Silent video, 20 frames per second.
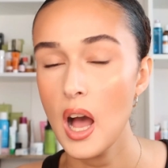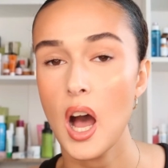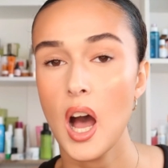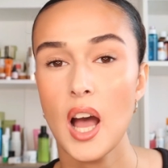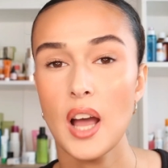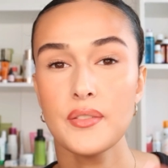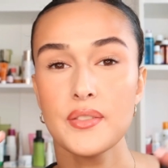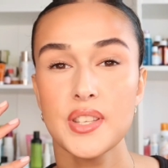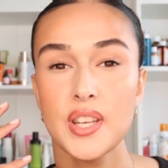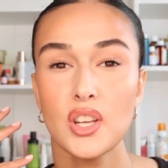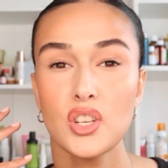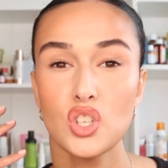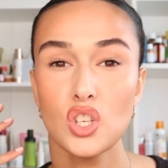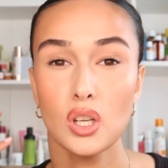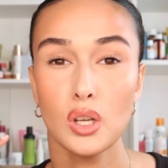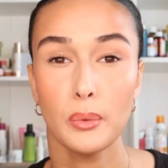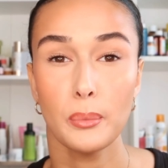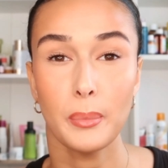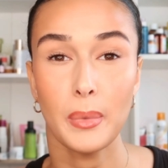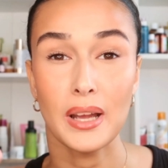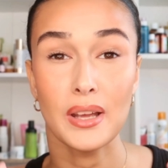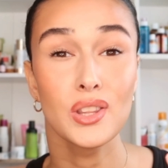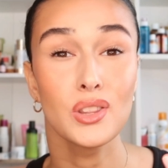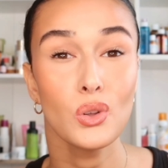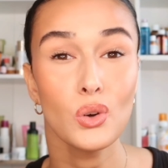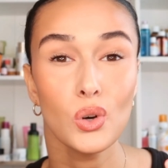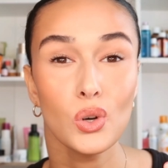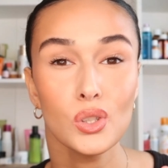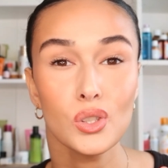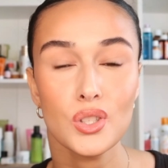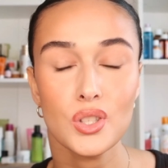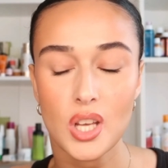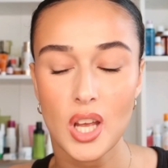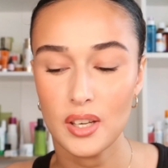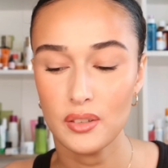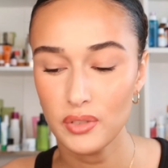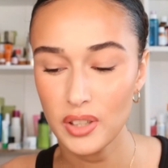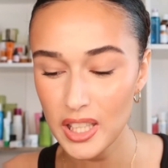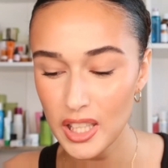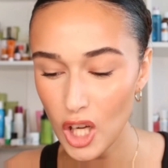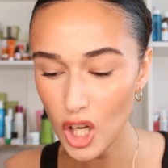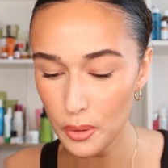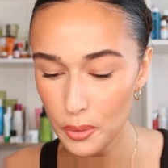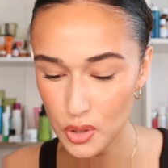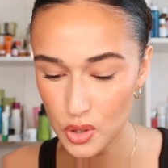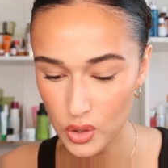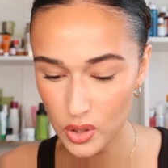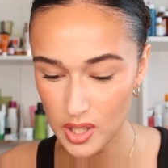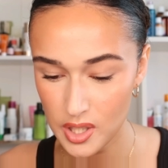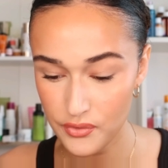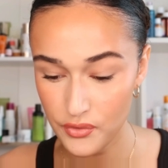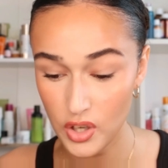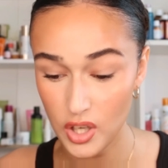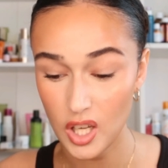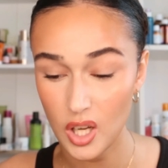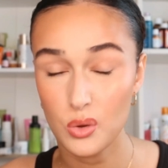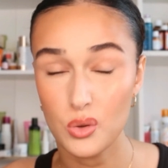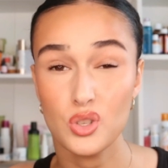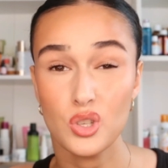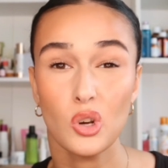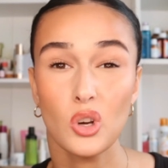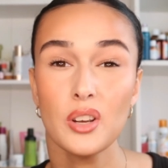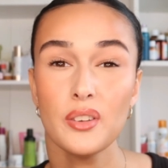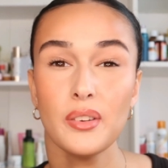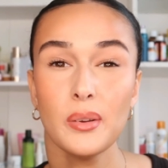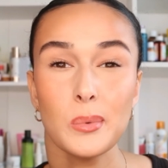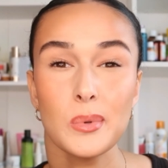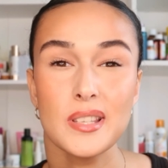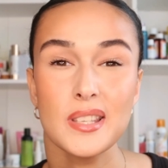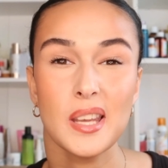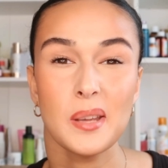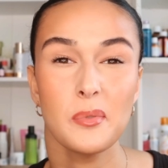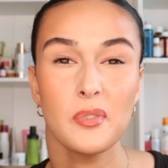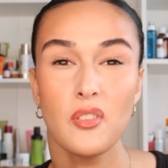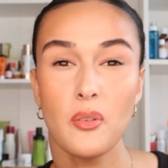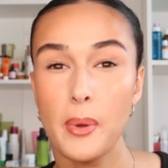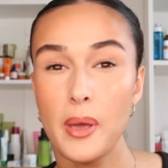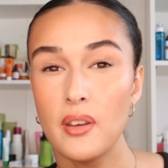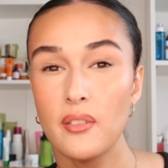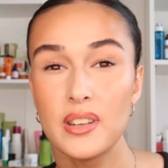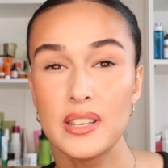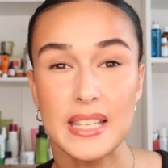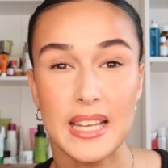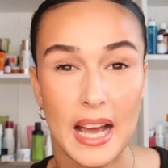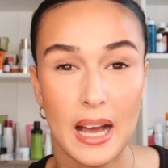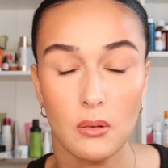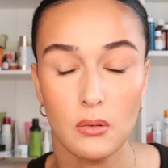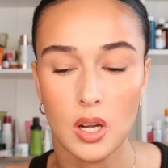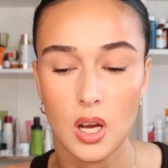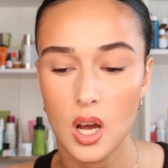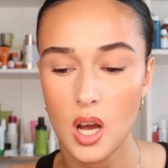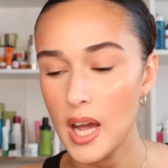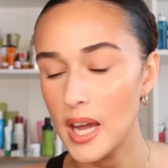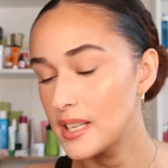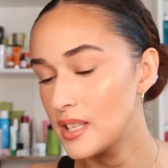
I've said you my thoughts. I really hope you enjoyed this video. Sorry if it was seen with a bit of a downer.